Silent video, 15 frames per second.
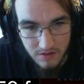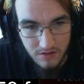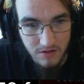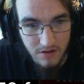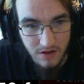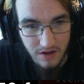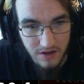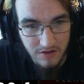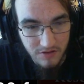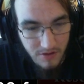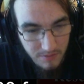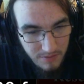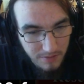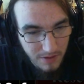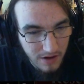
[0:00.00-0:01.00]
And
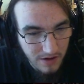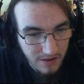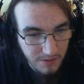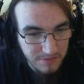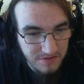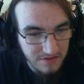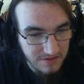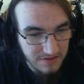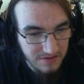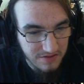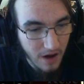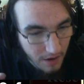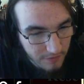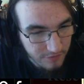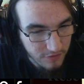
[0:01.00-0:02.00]
Zombie Apocalypse is that
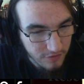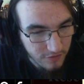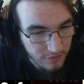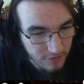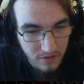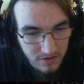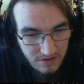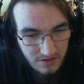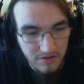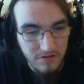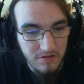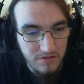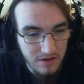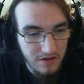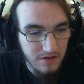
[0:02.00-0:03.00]
off-turn board clear
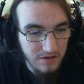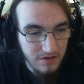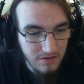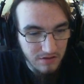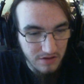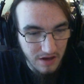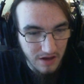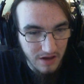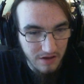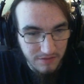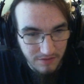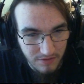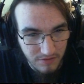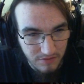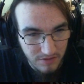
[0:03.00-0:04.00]
that you can have
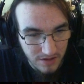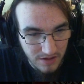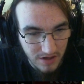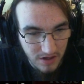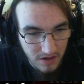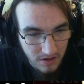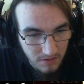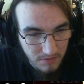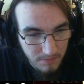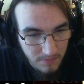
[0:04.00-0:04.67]
if you really need it.